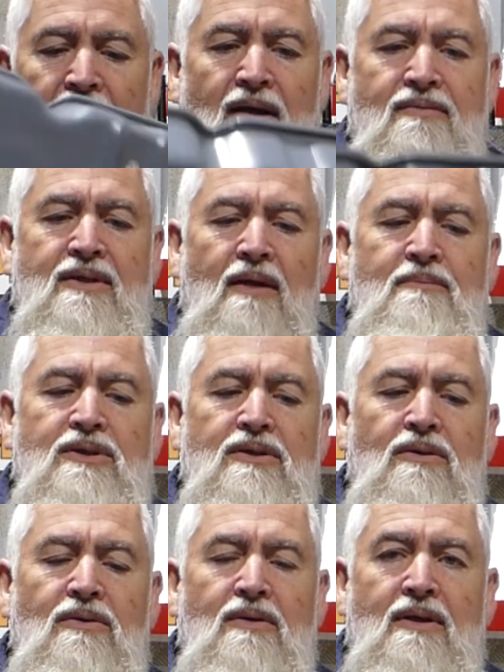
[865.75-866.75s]
of some
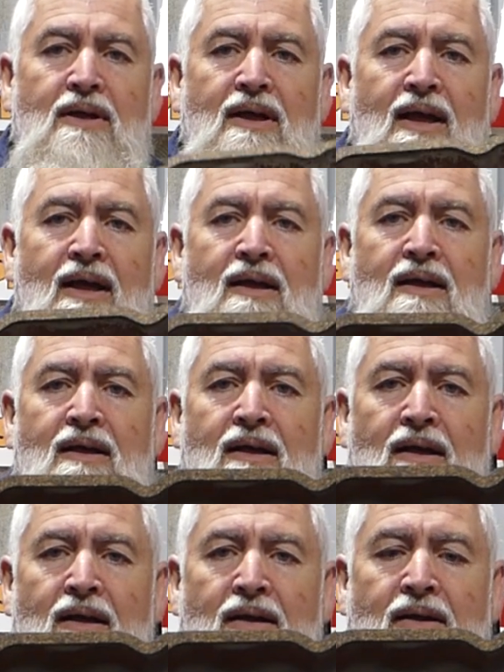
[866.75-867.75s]
sort and
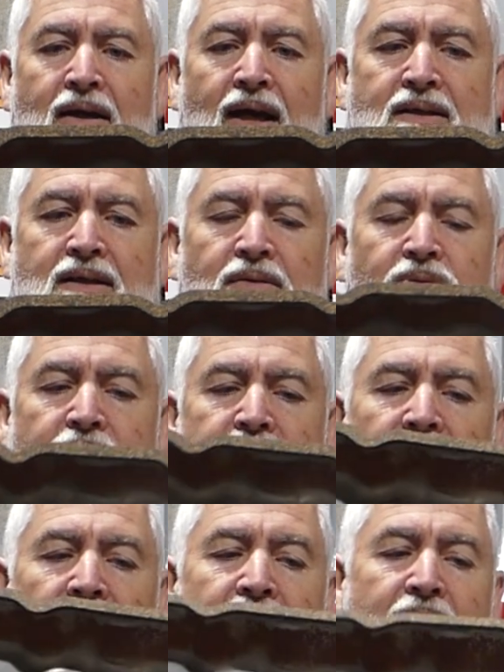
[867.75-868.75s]
your gasket will
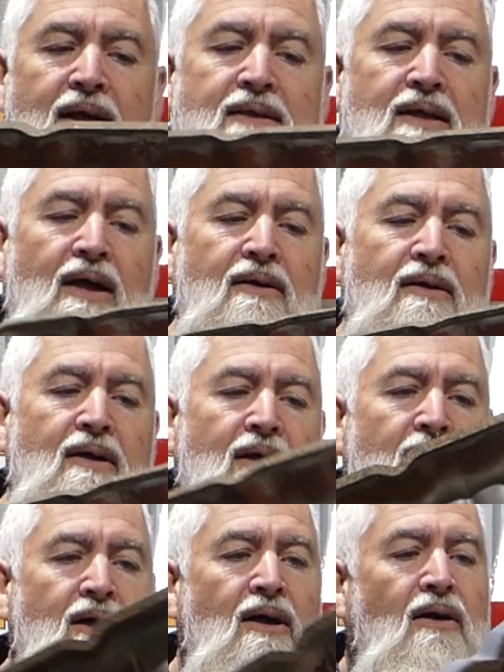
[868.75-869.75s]
stay there. So
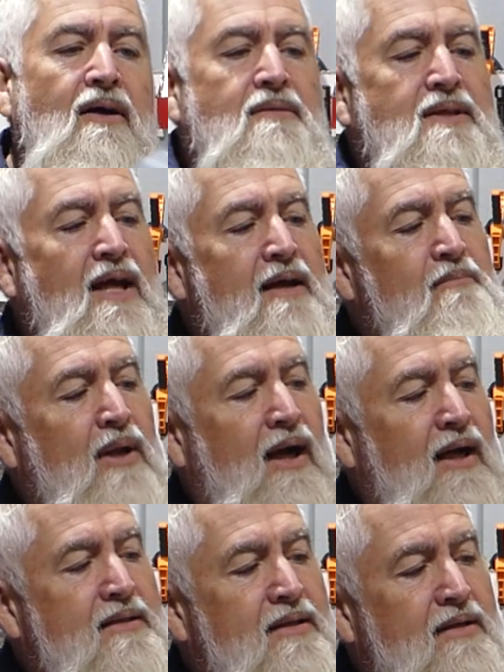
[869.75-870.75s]
I
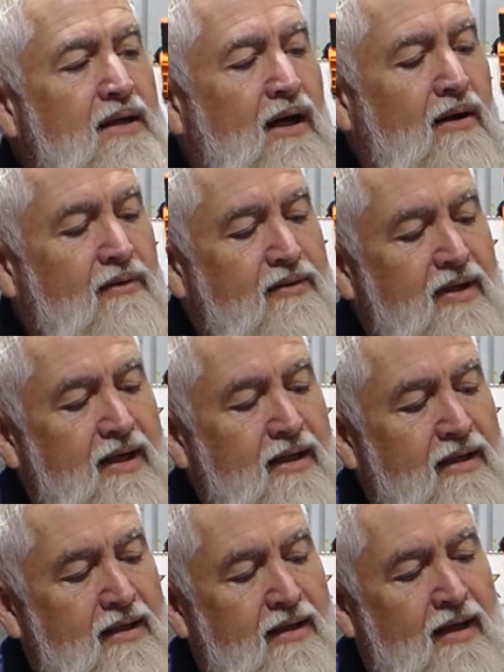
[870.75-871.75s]
sandblasted the whole
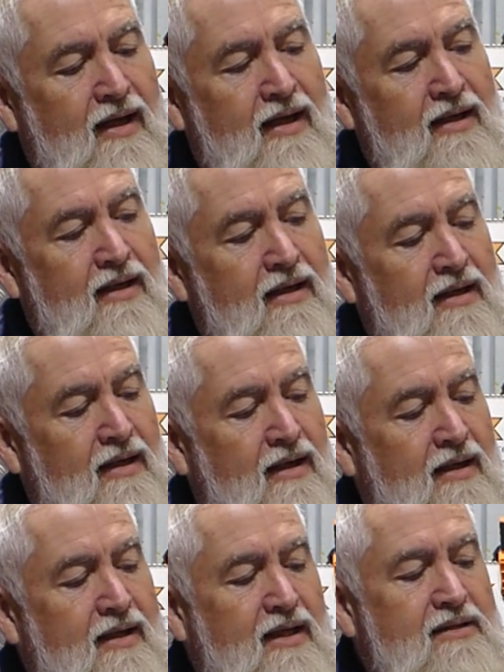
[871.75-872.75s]
thing, and
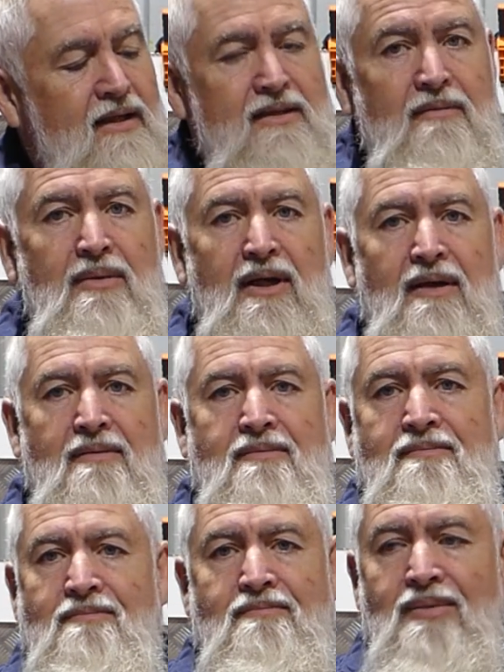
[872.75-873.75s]
that's just a bit
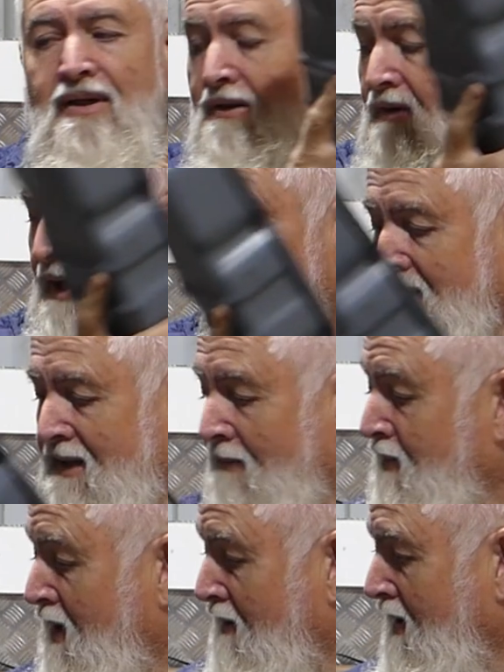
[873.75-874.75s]
of grey
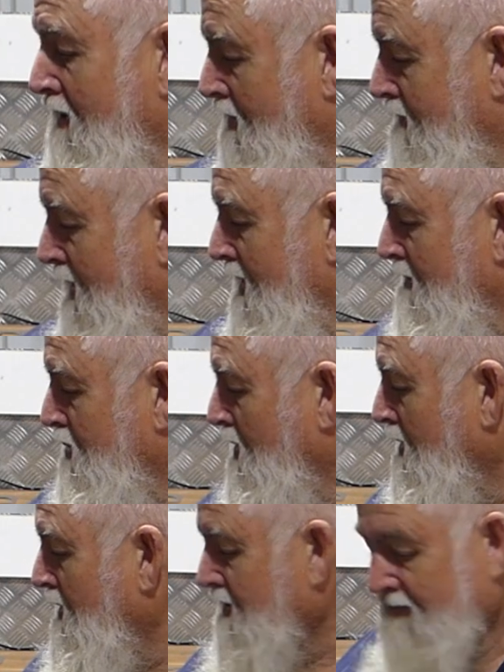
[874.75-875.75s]
something or other I found to put
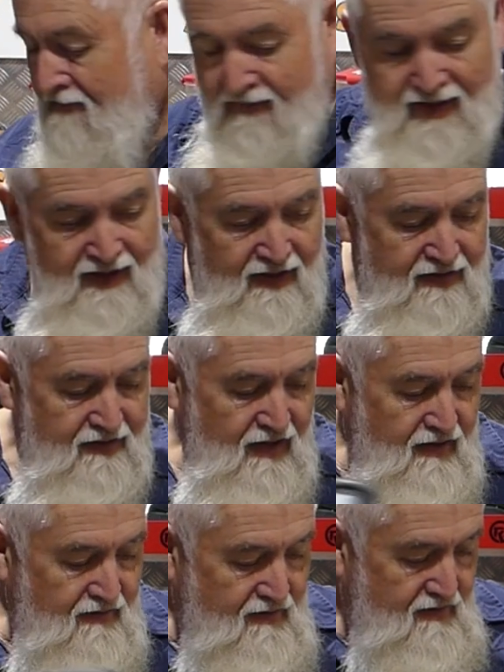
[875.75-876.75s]
on it.
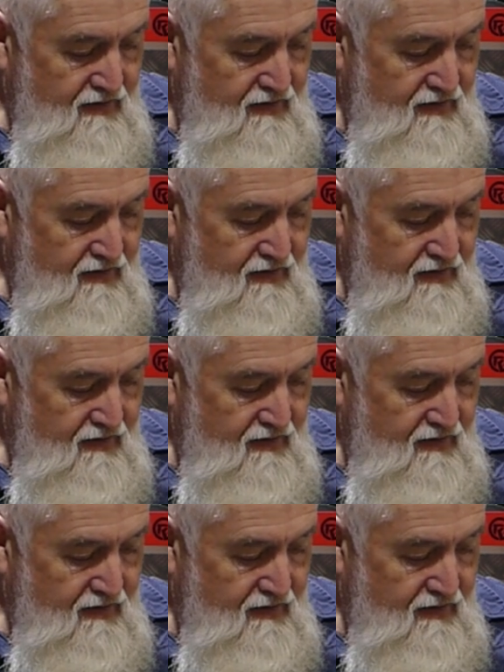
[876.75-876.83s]
So